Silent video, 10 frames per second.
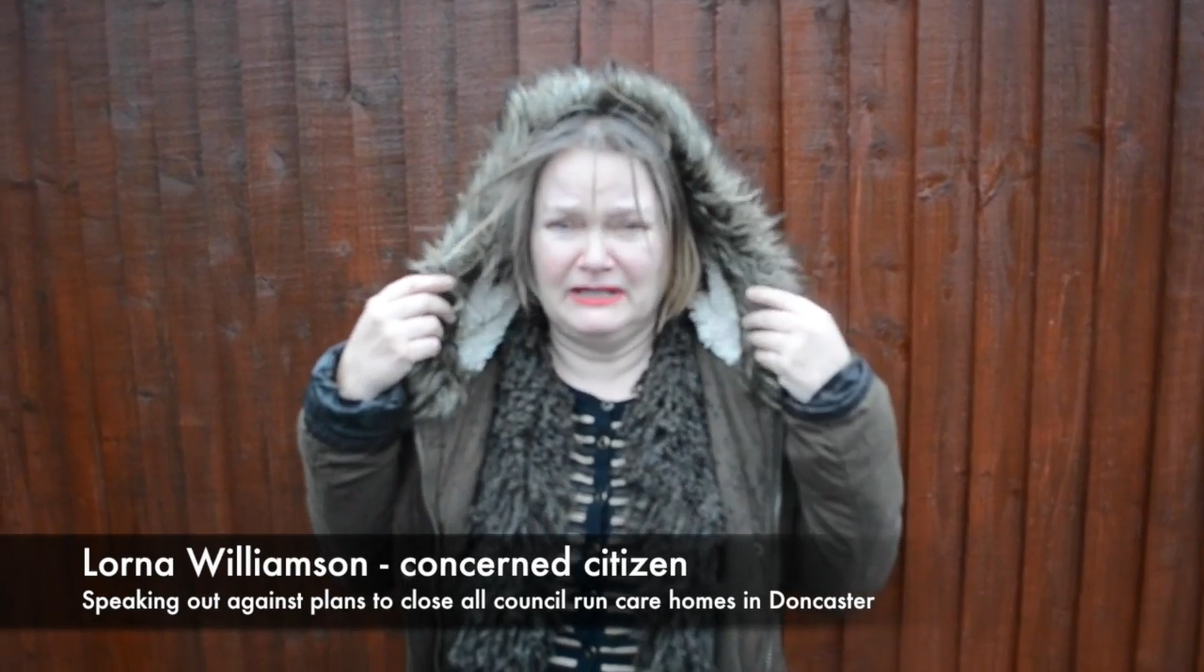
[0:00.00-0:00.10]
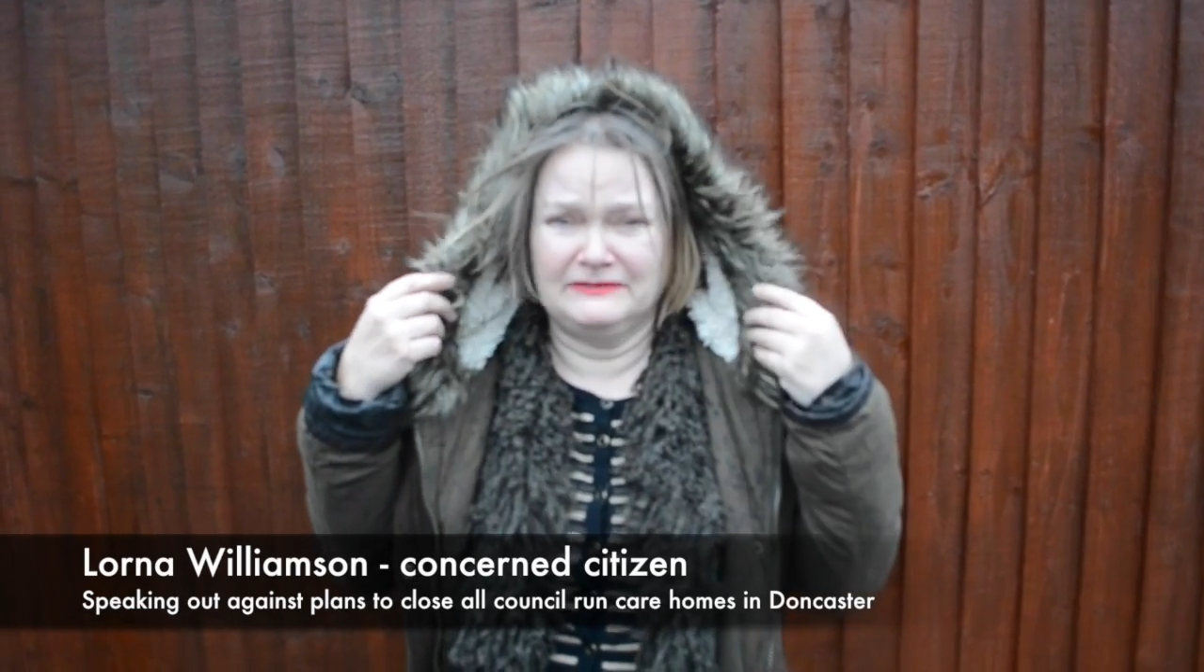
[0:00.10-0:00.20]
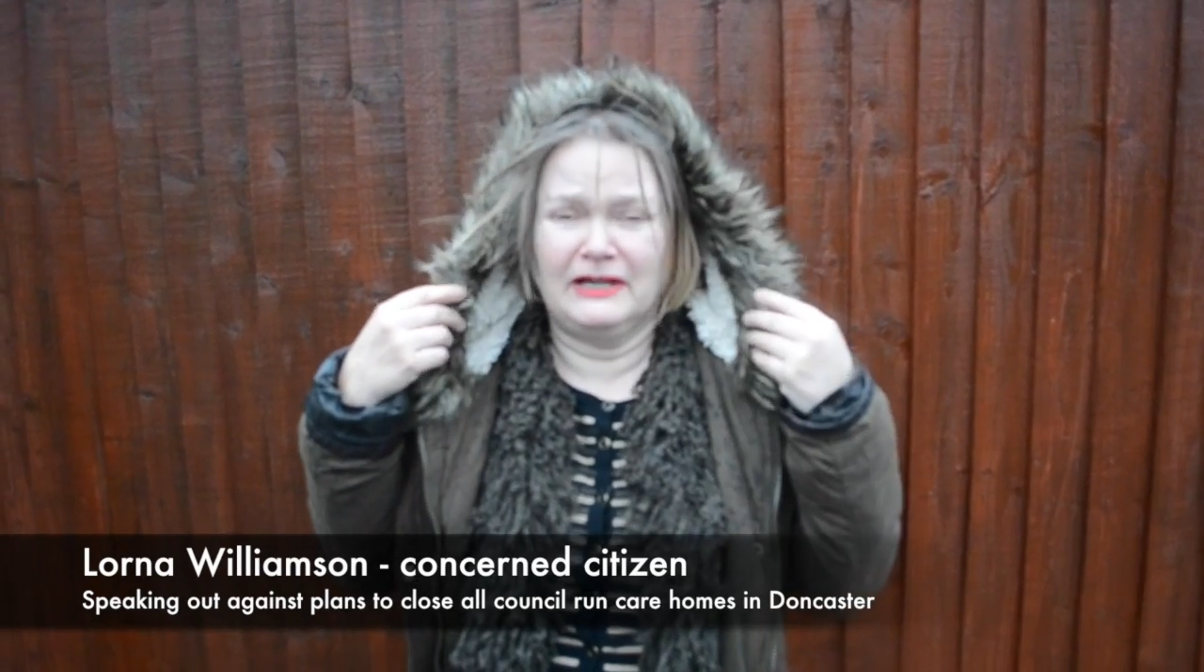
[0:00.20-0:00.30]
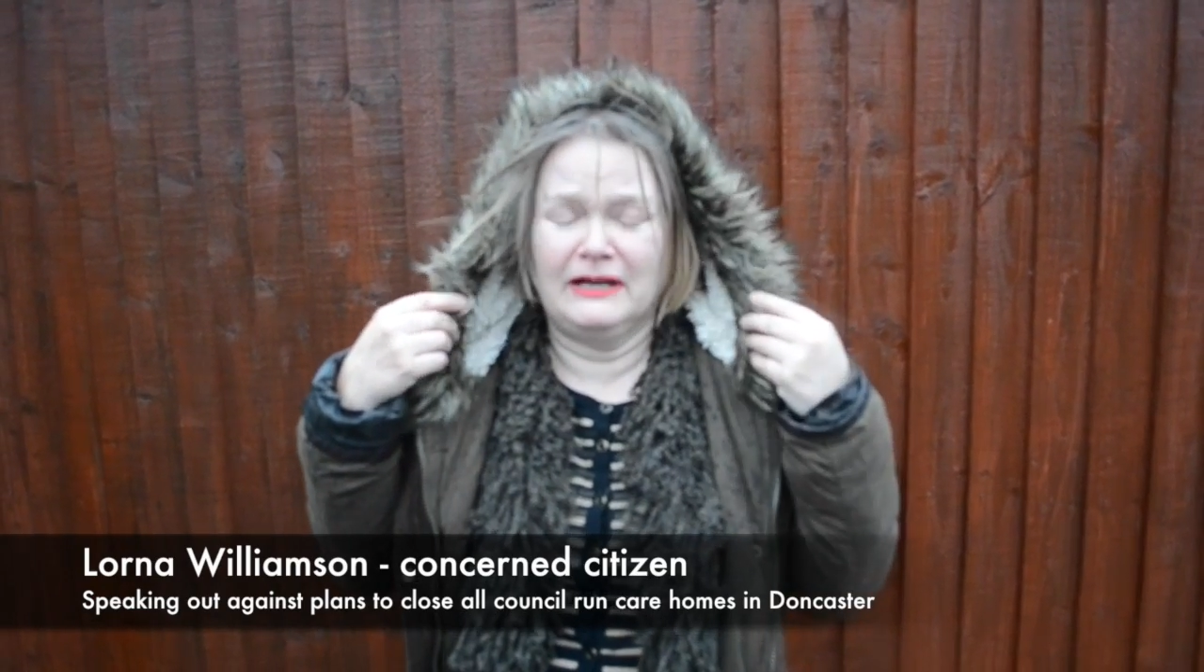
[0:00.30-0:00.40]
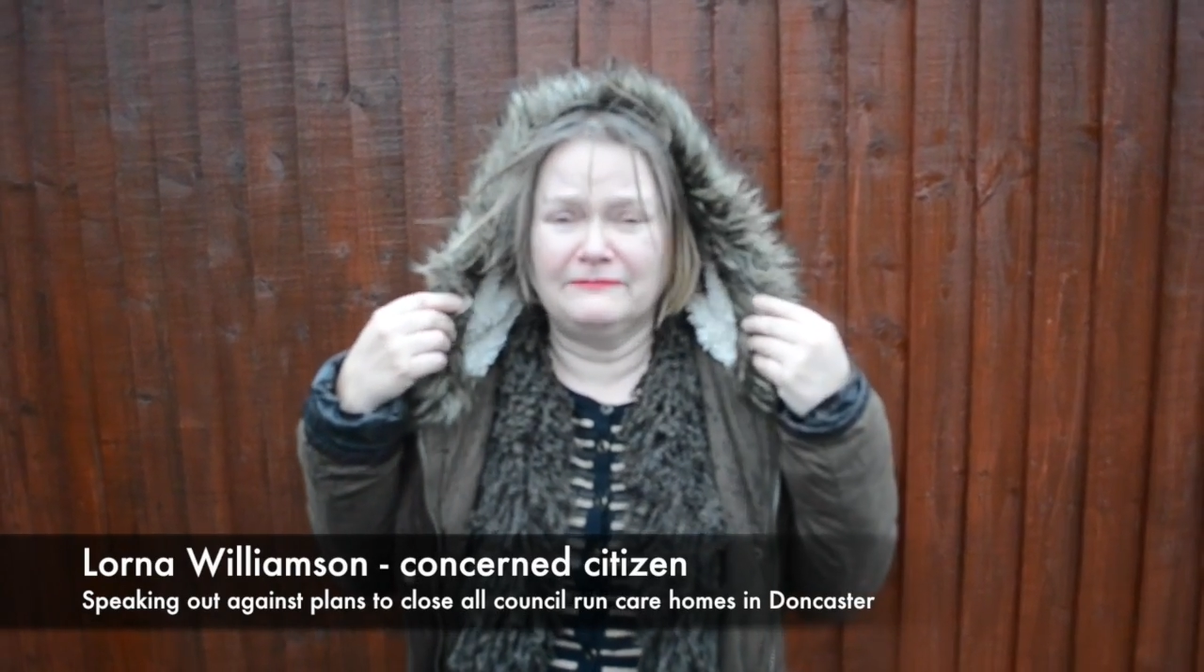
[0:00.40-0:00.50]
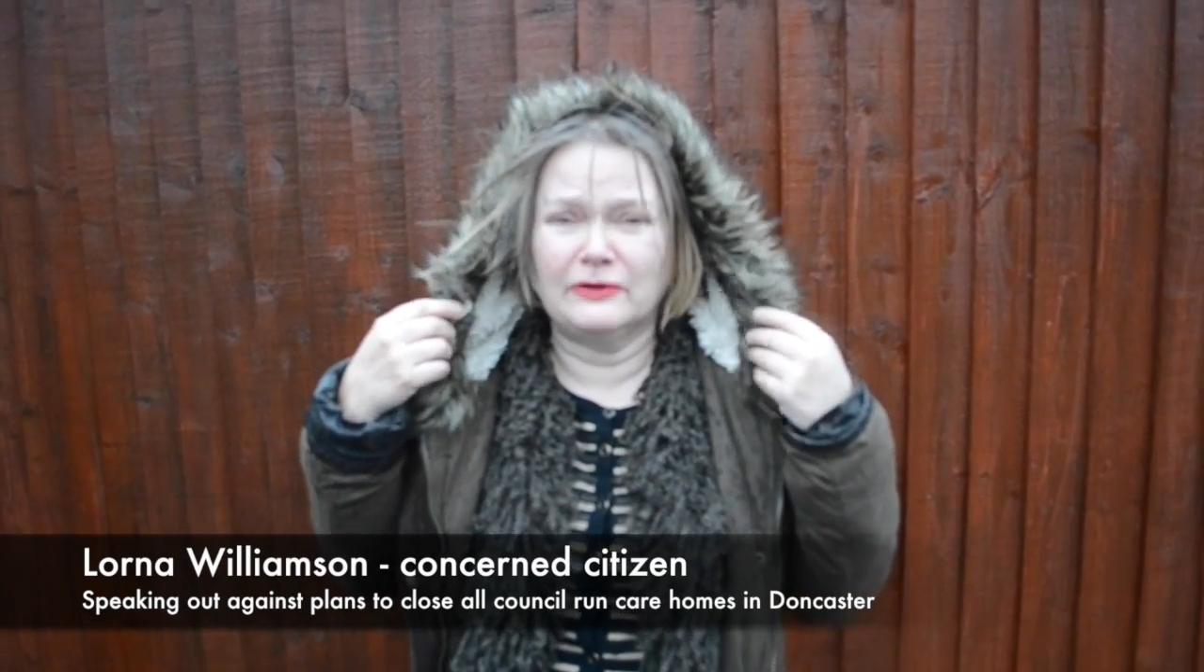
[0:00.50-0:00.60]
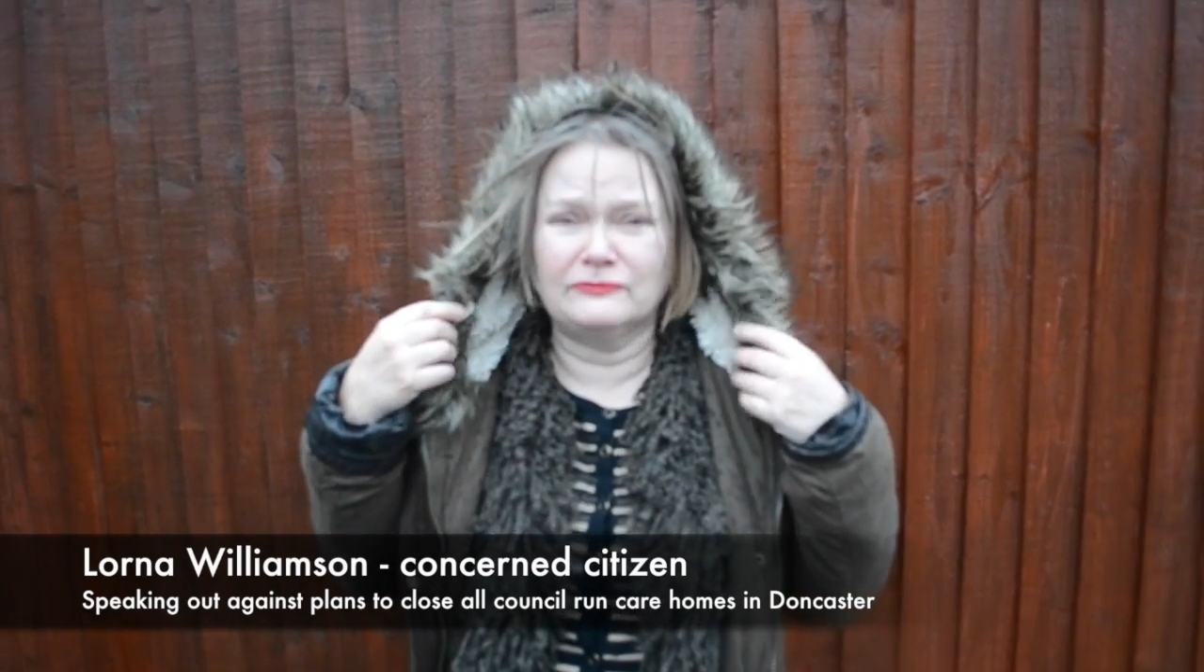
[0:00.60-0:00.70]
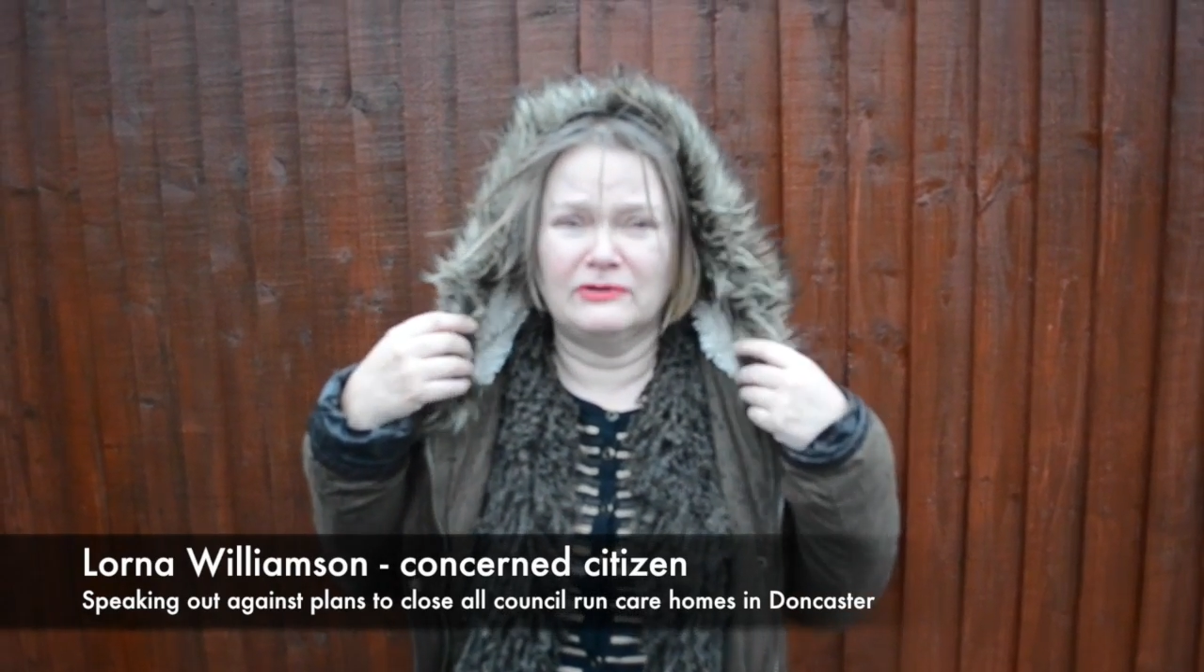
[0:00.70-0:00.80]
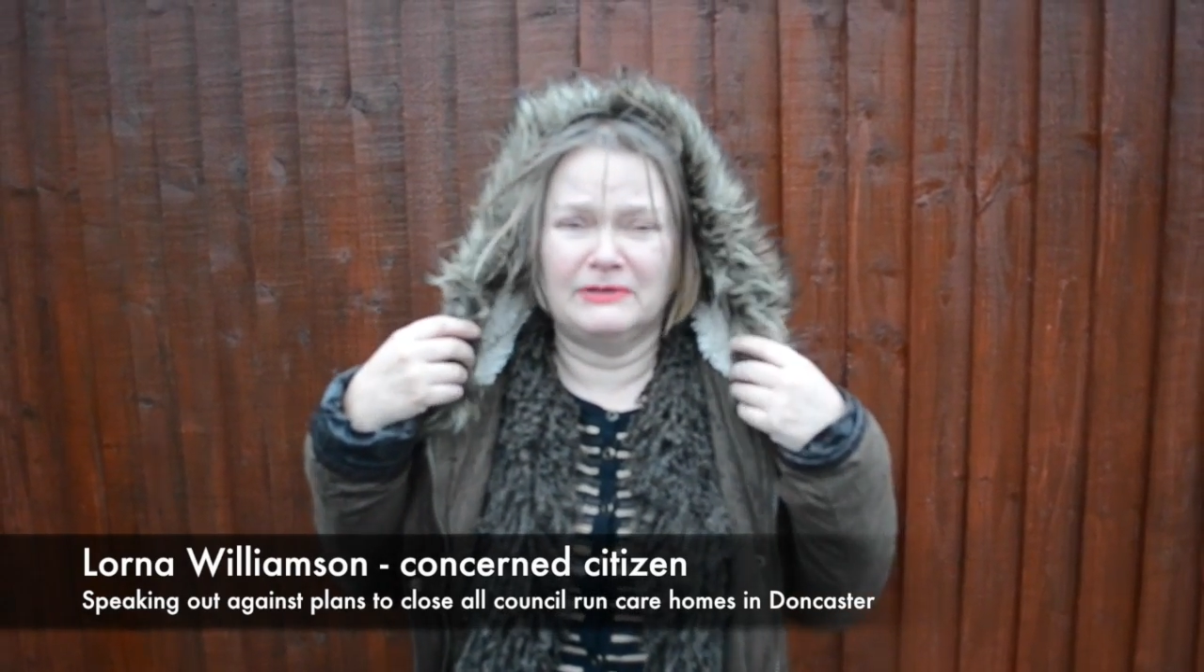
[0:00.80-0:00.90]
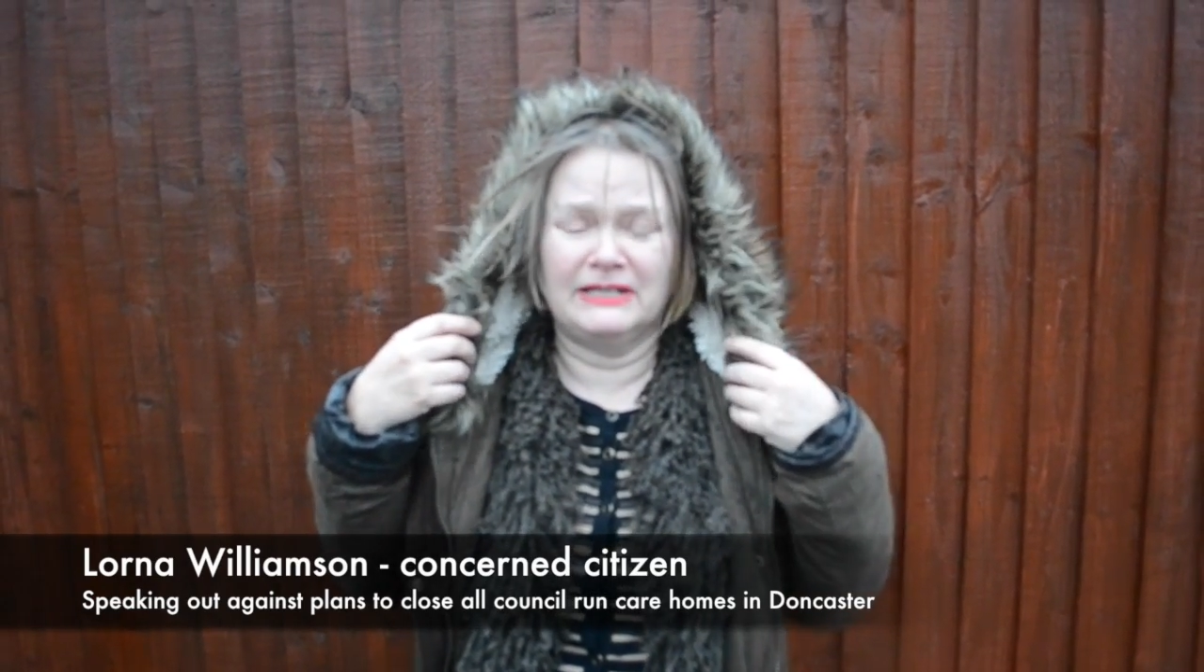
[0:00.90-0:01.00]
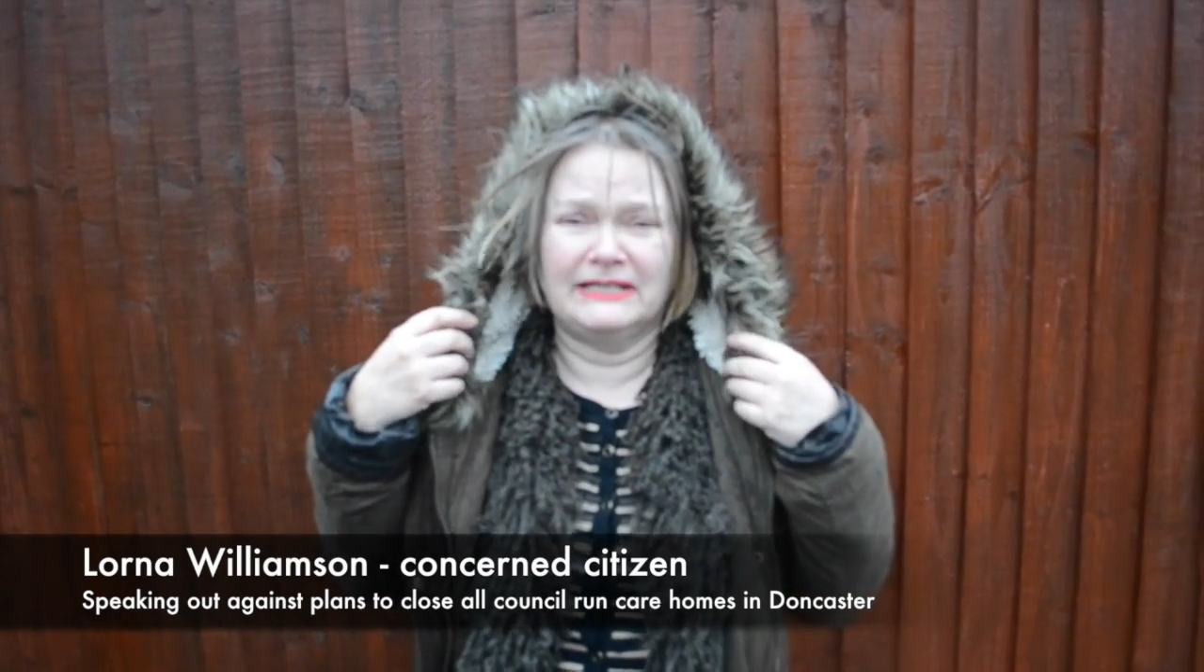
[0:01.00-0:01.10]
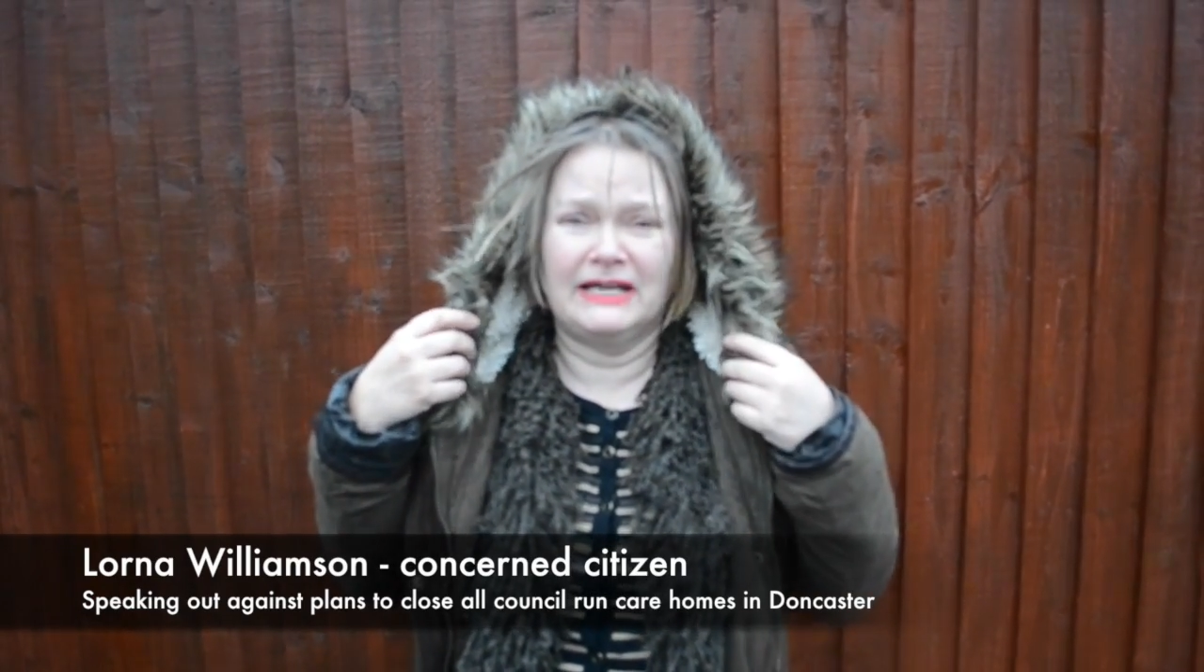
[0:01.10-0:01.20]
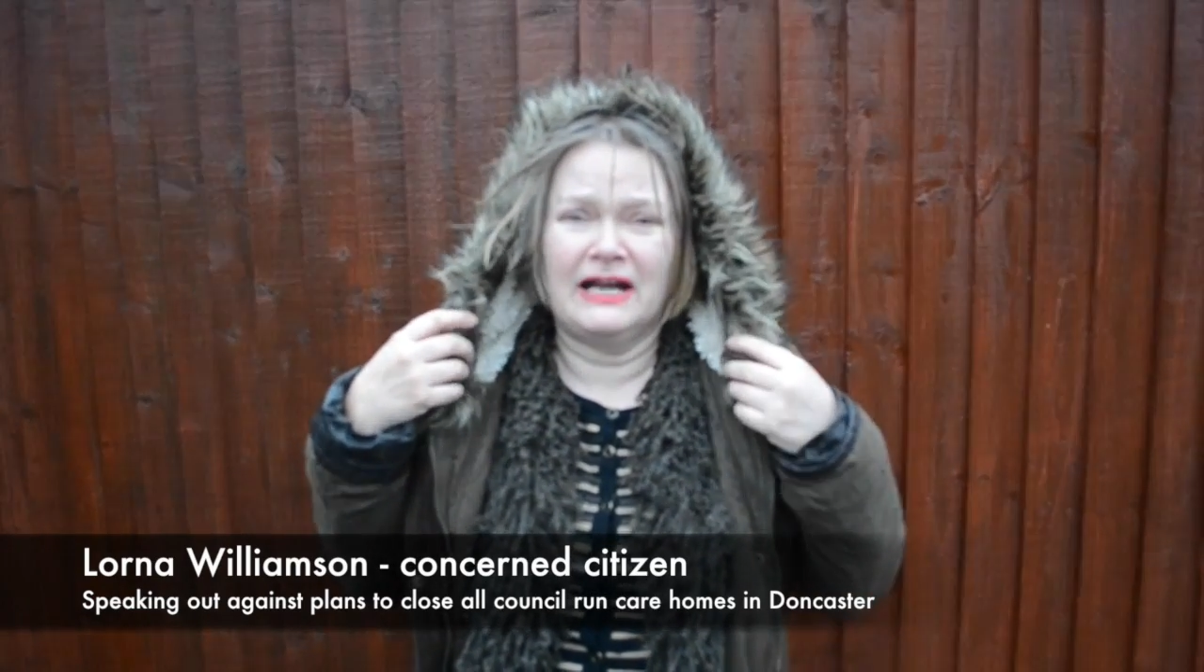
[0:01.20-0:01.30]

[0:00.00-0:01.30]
uh, that are vulnerable in